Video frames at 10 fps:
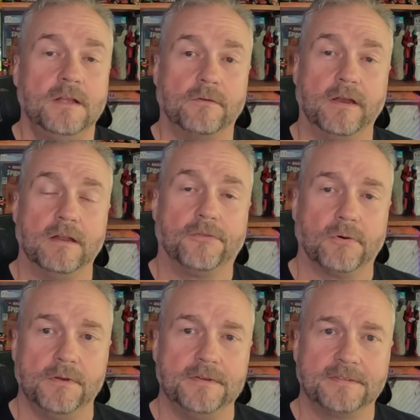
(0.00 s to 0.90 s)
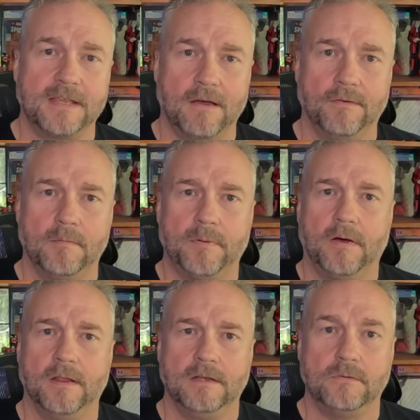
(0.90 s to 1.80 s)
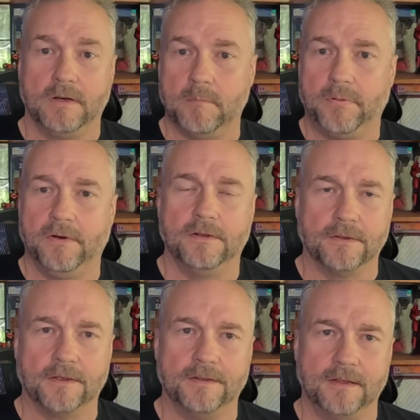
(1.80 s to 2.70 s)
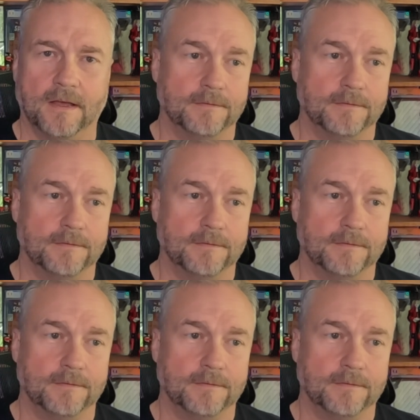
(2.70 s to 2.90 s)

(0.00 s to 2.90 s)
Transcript: Do I need to throw a discount up on it? Do I need to put it in